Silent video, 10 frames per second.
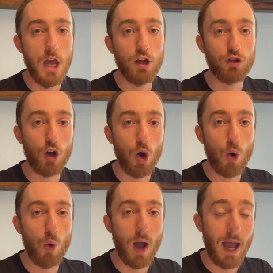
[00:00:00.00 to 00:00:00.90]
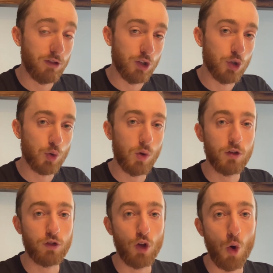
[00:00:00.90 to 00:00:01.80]

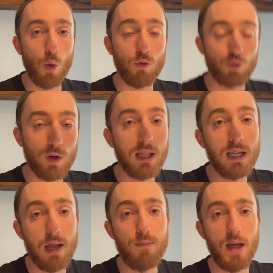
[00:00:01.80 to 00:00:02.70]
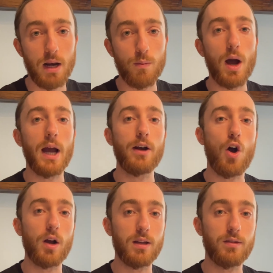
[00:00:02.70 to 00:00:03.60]
So really keep that in mind.
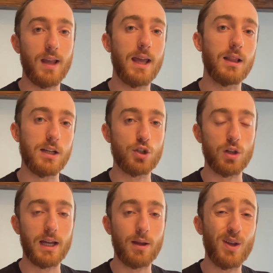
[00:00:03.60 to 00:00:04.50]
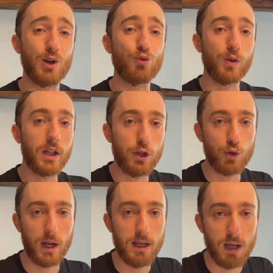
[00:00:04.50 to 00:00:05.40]
August and late July can be a really
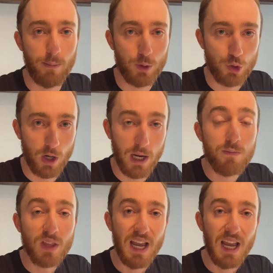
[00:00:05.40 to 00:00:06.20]
tricky time to trade.